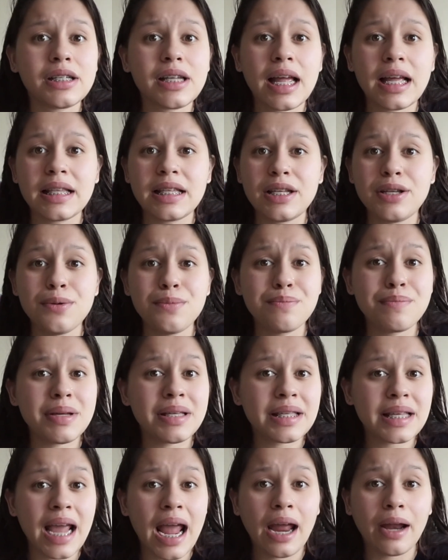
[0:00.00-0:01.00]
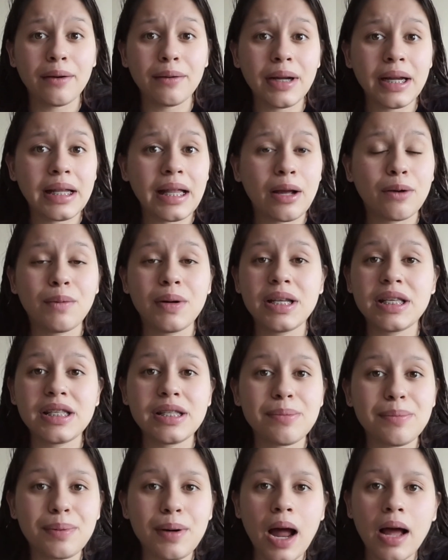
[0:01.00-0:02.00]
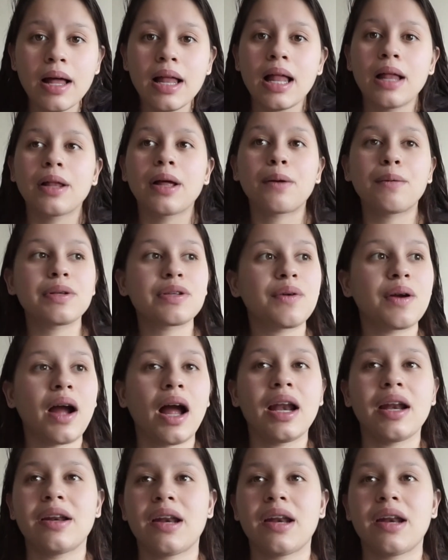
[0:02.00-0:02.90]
Like, did you miscarry? Like, what is the like, what's going on?